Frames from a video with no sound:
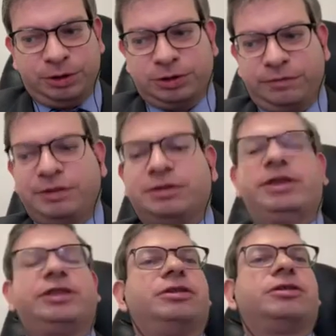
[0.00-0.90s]
of
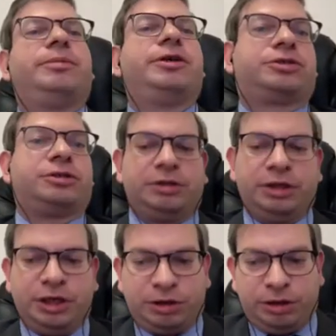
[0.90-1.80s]
international commercial
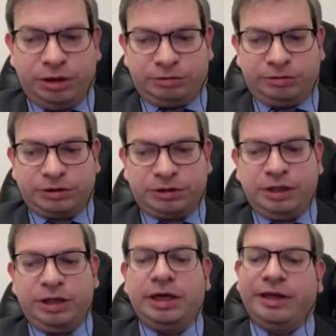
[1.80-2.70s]
contract.
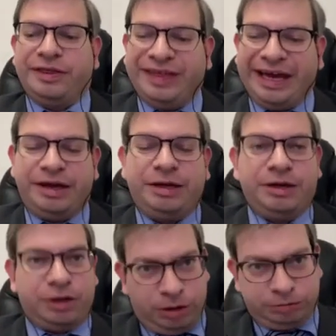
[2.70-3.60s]
They
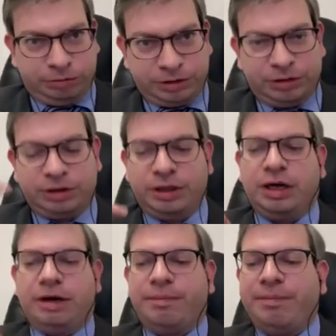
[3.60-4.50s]
contract
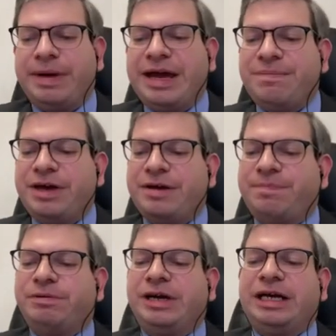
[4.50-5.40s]
may be
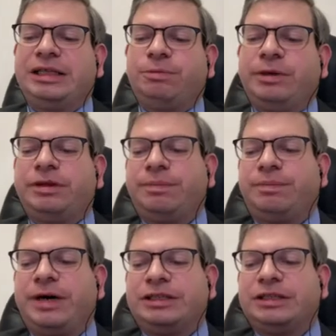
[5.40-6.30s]
applied when the
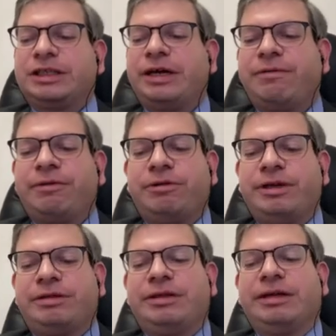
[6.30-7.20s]
parties have
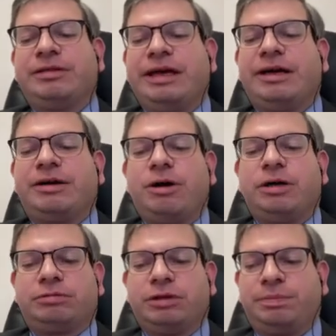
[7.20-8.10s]
agreed that their
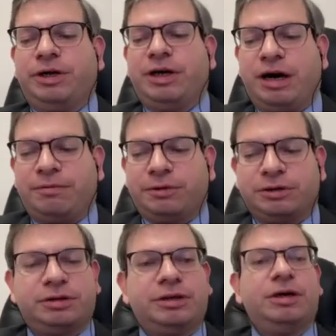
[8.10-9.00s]
contract be
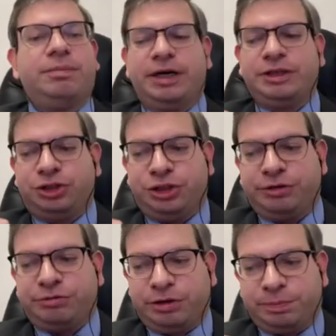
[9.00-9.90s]
governed by
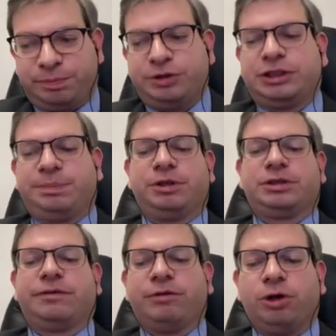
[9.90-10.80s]
general
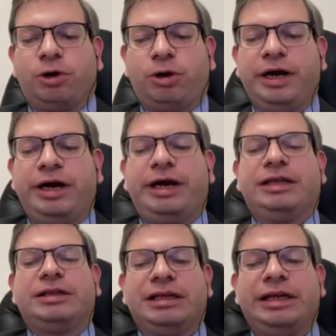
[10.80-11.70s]
principles of law
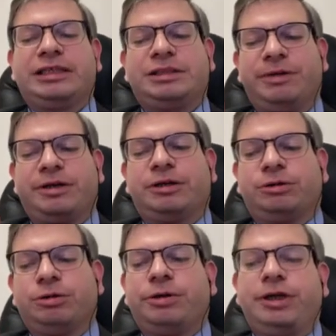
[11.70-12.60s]
and lex
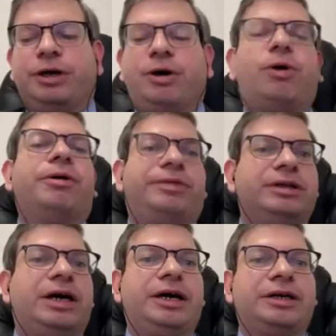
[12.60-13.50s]
mercatoria or the
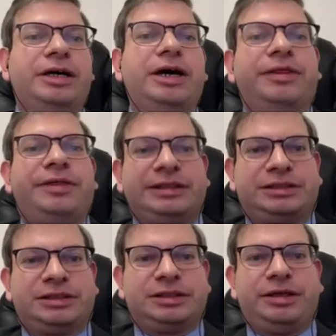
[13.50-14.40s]
like. That's,